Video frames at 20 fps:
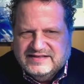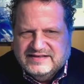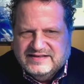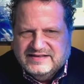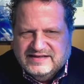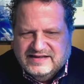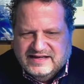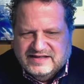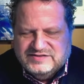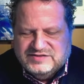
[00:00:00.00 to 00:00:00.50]

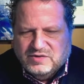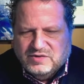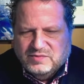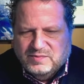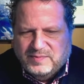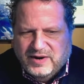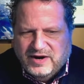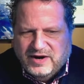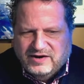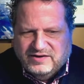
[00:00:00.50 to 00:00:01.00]
And so
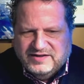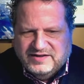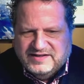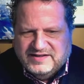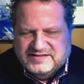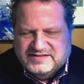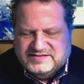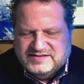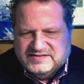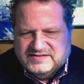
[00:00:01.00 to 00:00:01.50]
part of
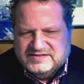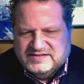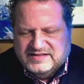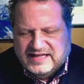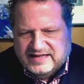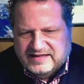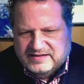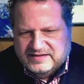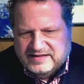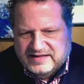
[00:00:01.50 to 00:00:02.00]
this is
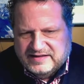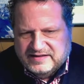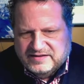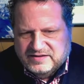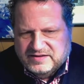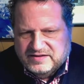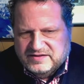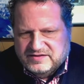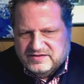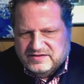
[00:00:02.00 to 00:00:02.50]
that
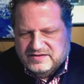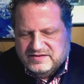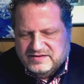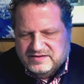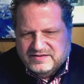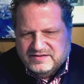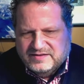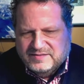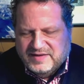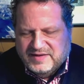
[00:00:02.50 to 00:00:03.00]

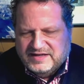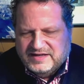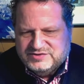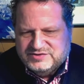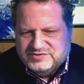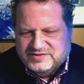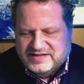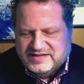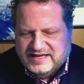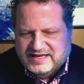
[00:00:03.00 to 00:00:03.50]
the
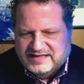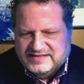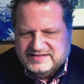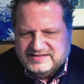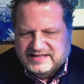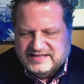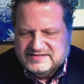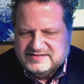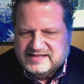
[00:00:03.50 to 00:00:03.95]
mantra that I say is